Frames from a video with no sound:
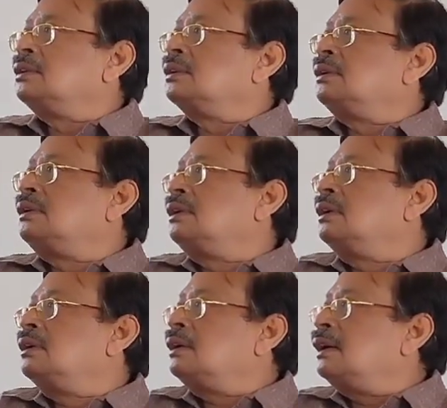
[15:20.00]
So
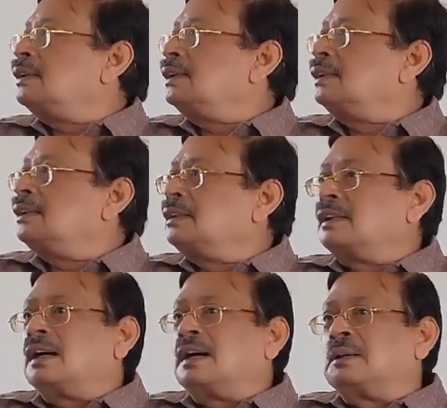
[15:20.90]
I
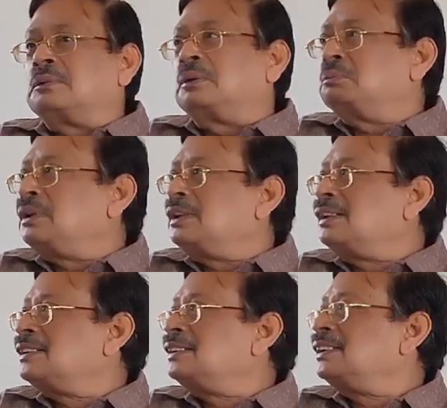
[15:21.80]
think I have
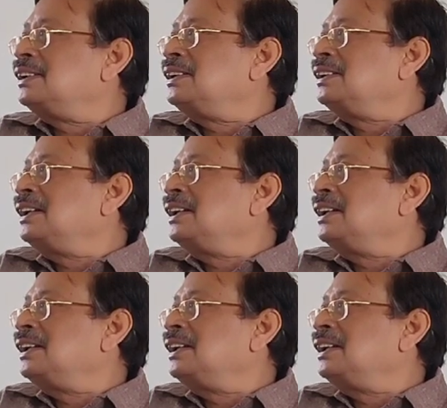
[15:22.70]
completed the,